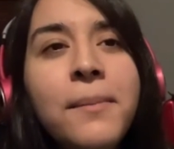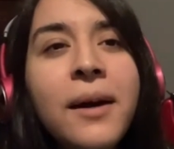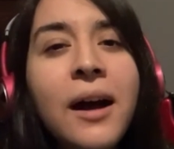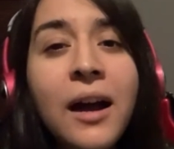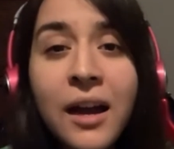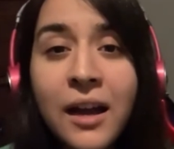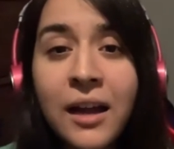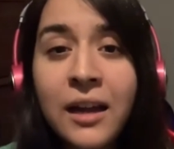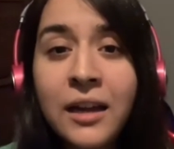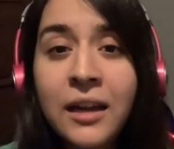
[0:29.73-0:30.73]

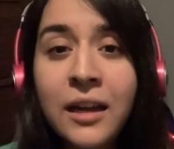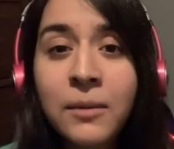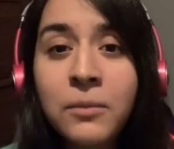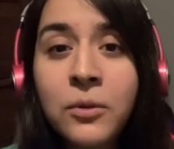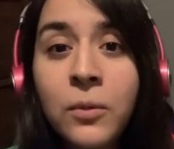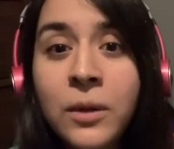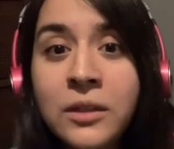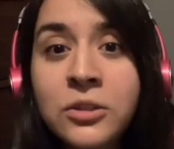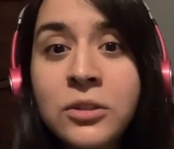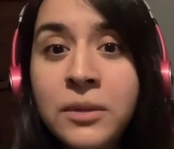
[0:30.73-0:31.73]
I am going
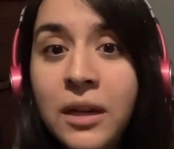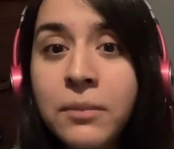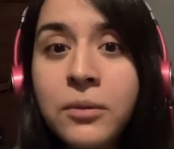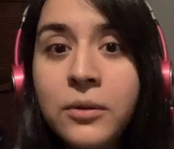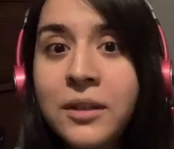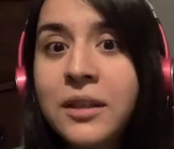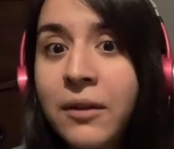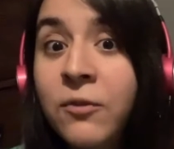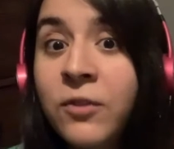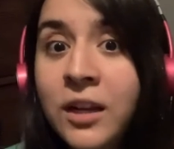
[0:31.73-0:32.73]
to be uploading
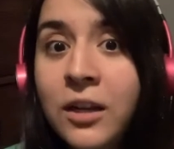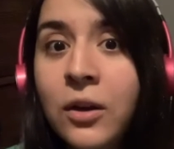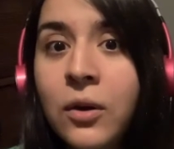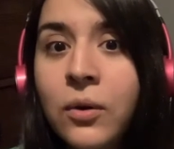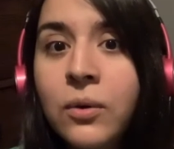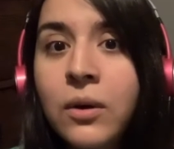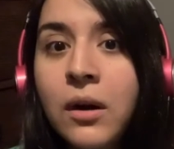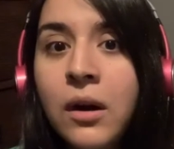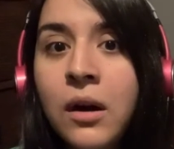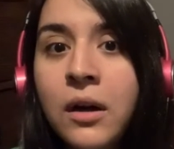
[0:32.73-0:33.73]
that video
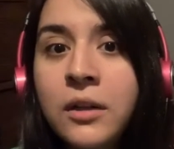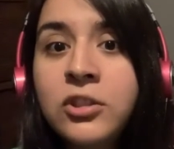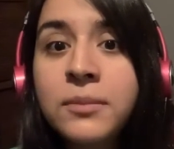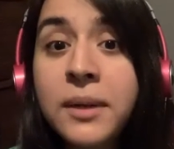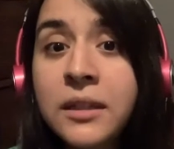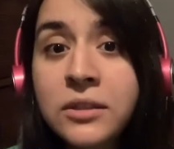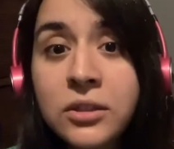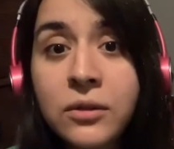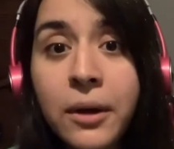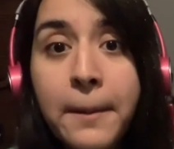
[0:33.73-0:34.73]
onto my
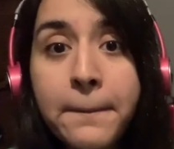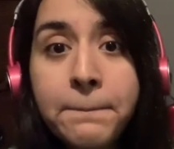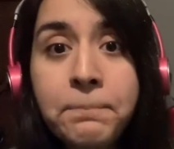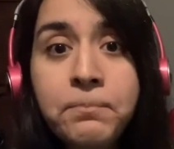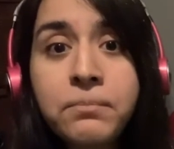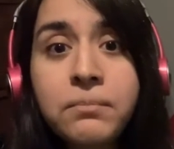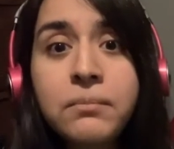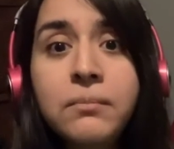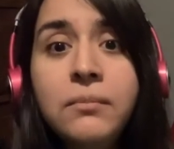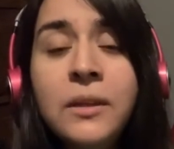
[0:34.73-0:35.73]
Instagram.
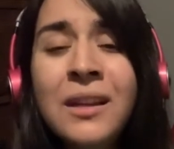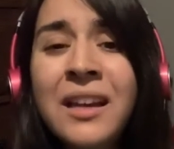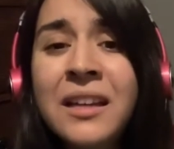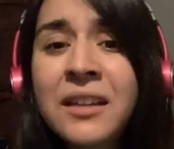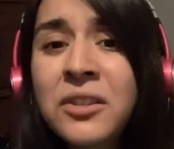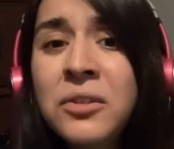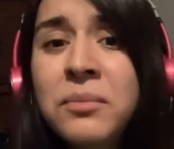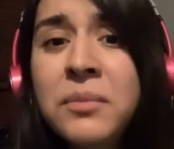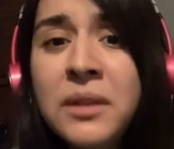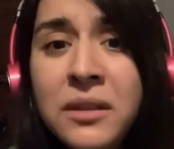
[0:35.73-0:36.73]
And I know
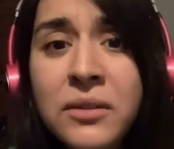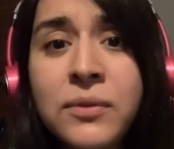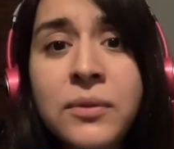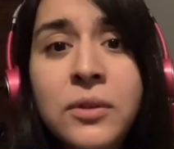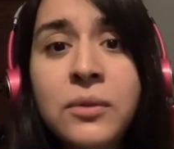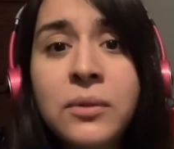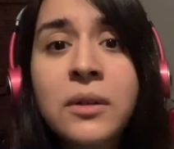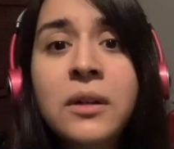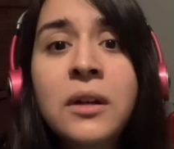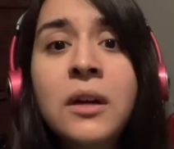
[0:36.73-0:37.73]
many of you
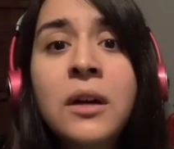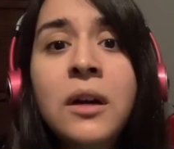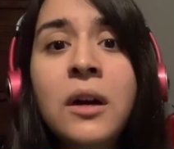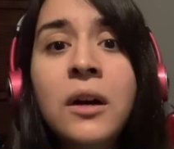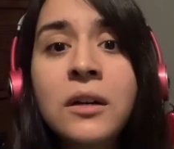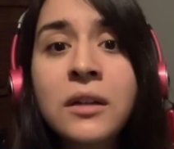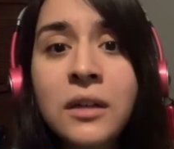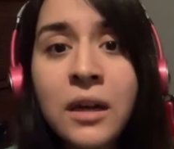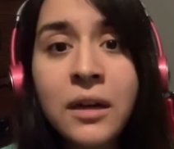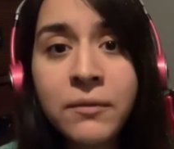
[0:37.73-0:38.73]
are
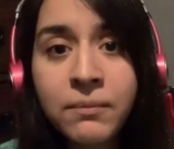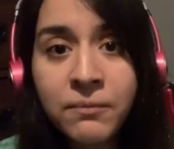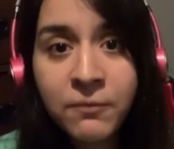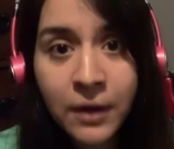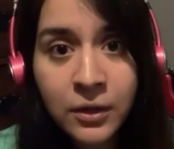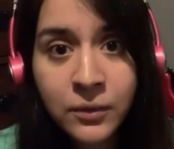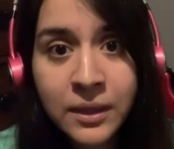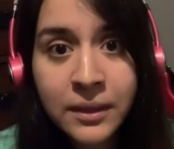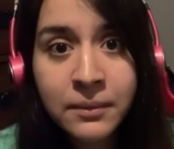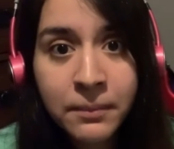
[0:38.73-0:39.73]
not
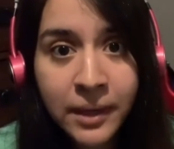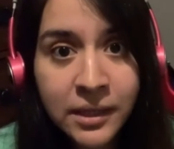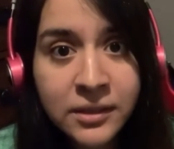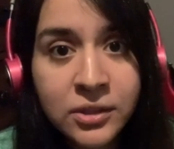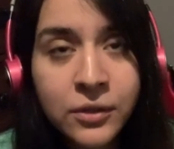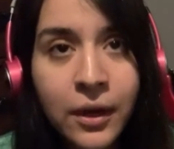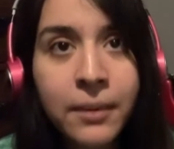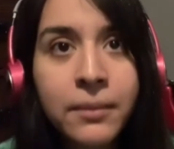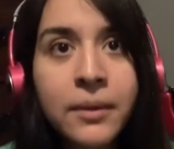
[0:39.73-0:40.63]
following my Instagram.